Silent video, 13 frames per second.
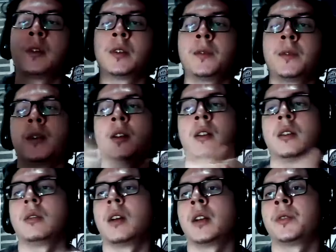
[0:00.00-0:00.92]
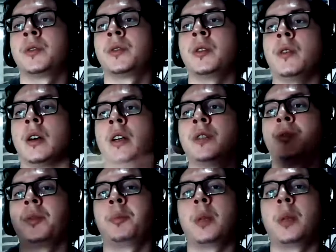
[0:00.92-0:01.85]
of, I don't know,
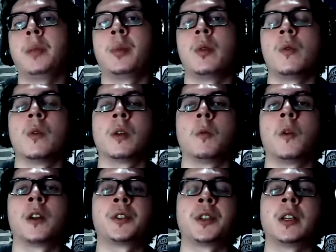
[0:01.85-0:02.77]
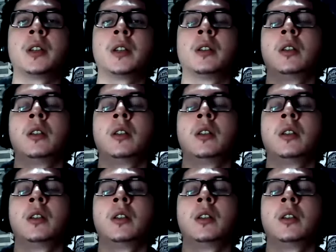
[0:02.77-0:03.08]
100 people who are watching